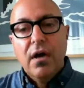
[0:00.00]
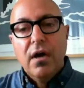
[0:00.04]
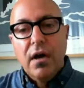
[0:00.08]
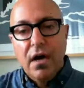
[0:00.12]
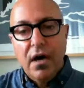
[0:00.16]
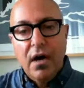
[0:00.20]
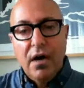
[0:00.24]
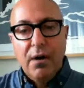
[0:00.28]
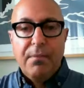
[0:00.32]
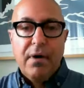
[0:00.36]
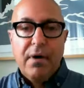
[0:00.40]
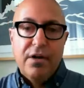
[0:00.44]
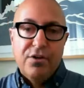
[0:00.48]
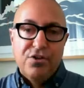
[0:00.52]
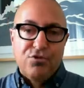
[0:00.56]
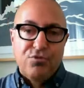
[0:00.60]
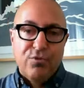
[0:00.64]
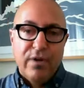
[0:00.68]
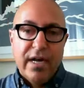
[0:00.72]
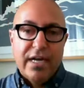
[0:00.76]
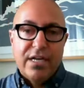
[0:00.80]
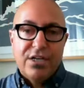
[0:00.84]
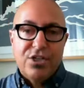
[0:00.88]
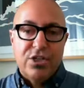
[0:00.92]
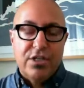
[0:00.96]
a
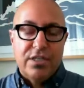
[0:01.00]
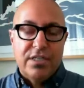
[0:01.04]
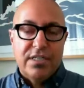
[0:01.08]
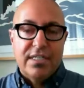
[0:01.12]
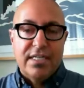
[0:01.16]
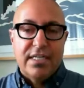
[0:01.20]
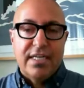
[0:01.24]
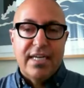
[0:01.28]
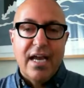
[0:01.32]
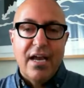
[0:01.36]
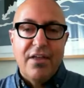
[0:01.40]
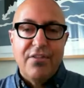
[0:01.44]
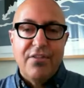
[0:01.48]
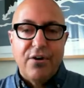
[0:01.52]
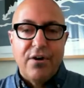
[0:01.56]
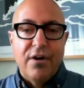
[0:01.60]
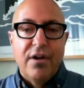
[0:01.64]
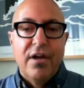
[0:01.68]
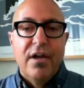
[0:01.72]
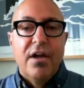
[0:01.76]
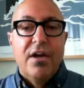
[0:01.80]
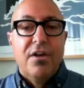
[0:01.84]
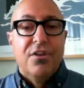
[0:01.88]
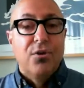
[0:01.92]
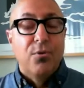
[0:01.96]
direction
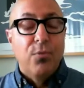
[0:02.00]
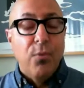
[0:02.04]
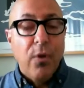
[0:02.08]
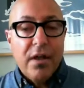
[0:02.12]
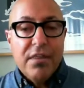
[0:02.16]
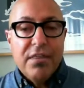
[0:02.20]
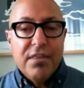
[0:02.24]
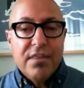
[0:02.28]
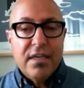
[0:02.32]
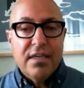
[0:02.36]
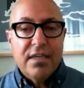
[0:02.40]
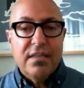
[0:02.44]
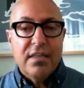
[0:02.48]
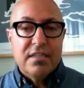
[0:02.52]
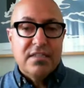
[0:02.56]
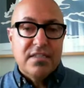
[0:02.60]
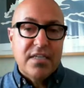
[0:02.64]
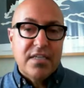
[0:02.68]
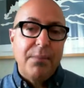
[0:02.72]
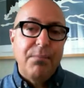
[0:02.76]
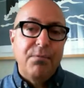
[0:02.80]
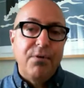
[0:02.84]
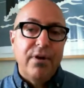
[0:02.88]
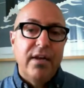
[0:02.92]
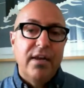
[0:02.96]
together. The one thing that
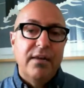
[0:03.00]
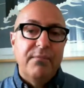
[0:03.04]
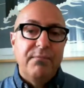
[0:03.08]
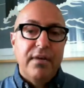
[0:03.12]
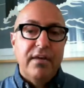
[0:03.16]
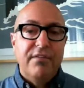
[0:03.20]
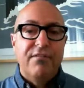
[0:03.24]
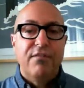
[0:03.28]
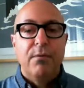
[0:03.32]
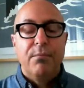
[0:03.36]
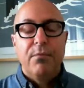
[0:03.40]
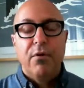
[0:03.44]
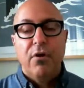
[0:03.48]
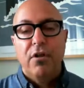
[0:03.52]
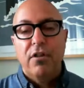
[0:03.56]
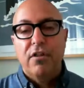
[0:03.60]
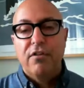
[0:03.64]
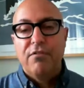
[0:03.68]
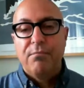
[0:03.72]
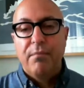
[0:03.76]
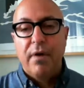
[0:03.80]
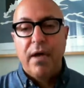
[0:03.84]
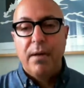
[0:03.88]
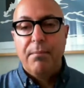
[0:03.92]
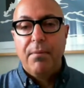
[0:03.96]
separated me from all
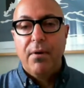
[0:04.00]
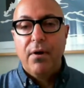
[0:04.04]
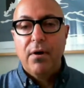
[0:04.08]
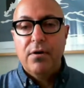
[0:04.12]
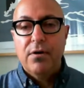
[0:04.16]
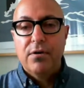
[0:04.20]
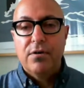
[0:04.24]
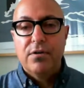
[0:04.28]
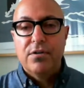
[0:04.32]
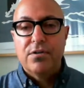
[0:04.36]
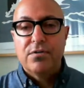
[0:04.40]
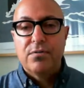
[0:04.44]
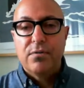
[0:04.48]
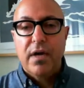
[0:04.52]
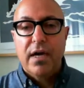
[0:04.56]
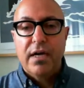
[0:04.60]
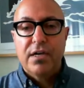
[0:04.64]
of my partners